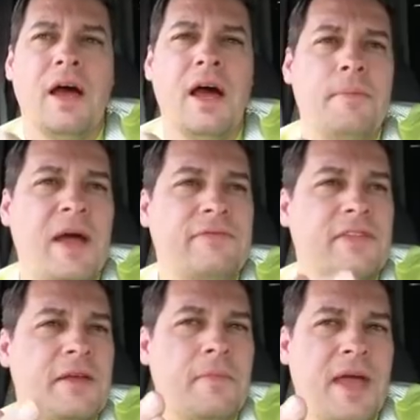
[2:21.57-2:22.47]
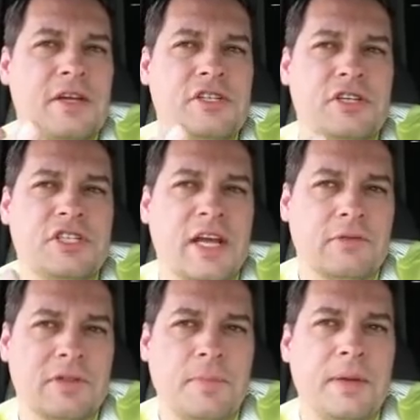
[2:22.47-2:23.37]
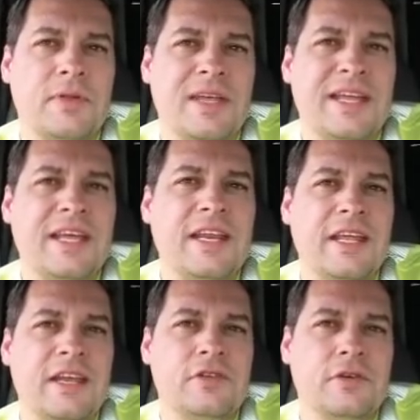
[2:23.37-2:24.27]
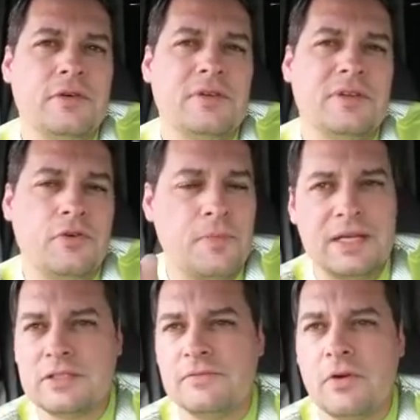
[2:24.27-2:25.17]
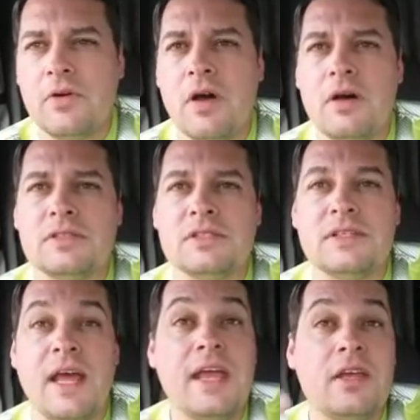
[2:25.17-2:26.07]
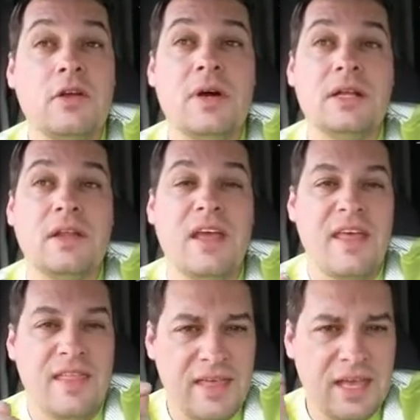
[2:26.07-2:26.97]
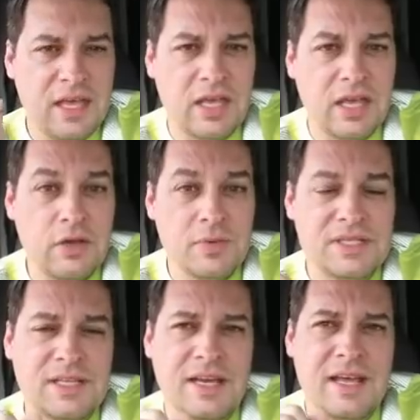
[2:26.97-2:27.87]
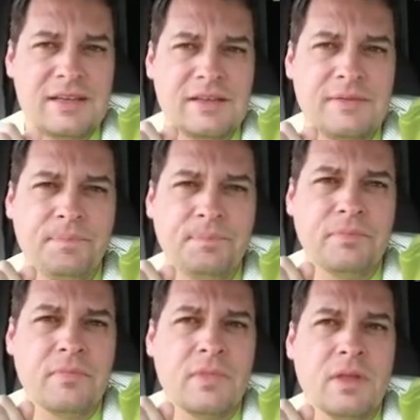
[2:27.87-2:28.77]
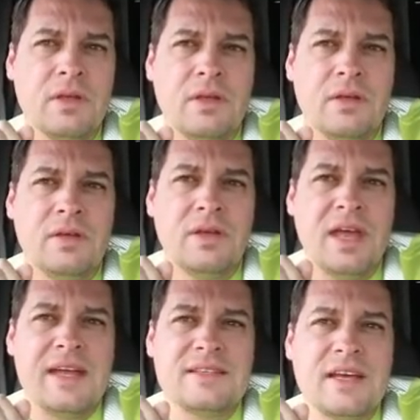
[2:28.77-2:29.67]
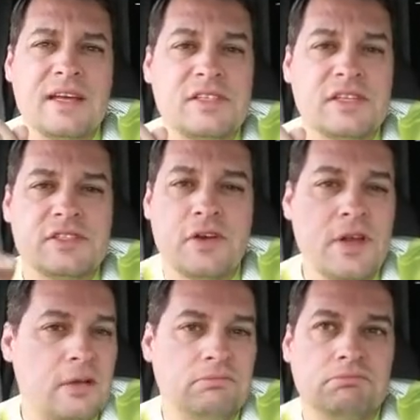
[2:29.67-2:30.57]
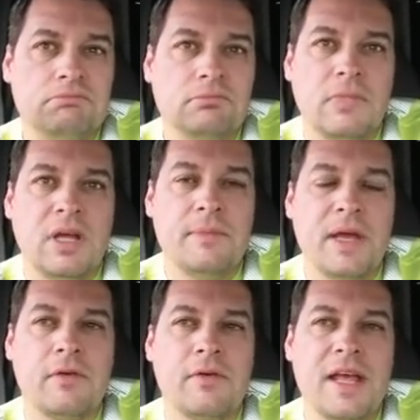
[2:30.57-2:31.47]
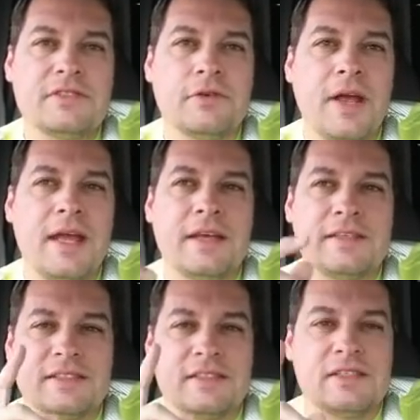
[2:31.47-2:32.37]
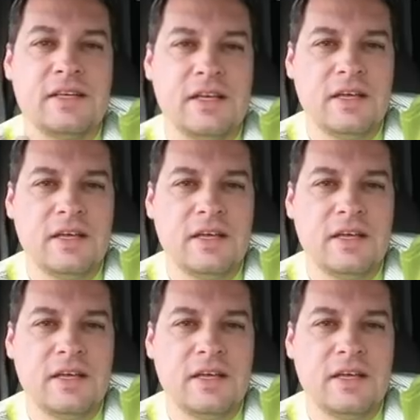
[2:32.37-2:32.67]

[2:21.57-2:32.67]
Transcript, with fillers: uh, my fleet manager checked with the people that he needed to, who made some phone calls and said, "Hey, you know what? They can get you in tonight." at uh, 6.30. I'm like, well, that's great because it's